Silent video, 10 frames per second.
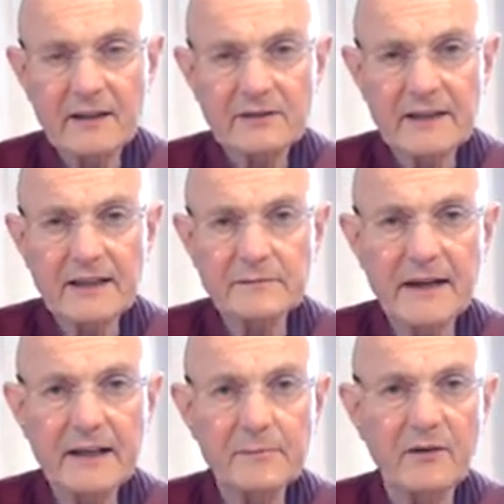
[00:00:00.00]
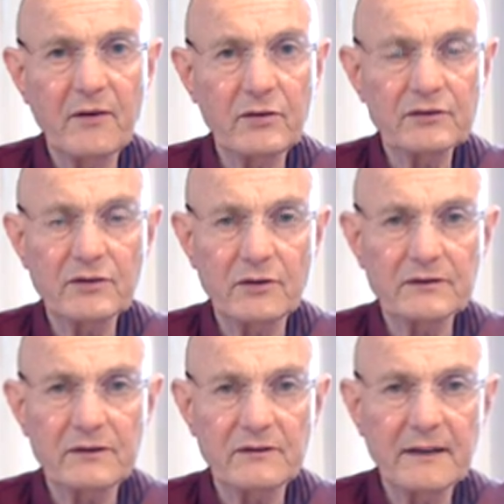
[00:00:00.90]
us that it's made up of all sorts
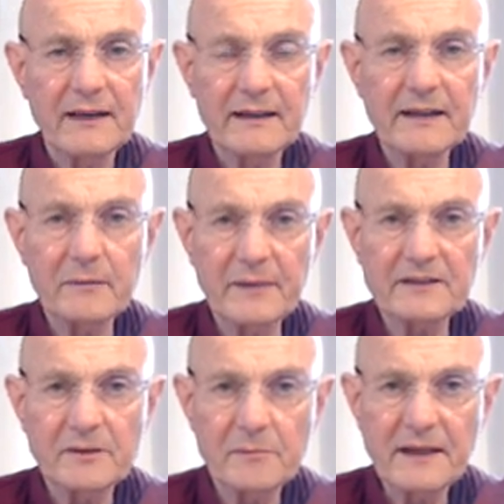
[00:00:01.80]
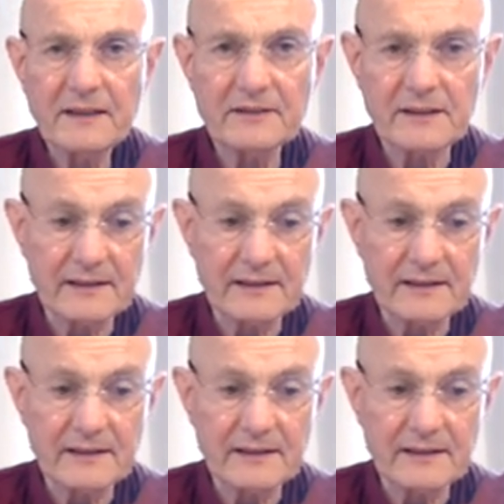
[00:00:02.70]
of little bits and pieces,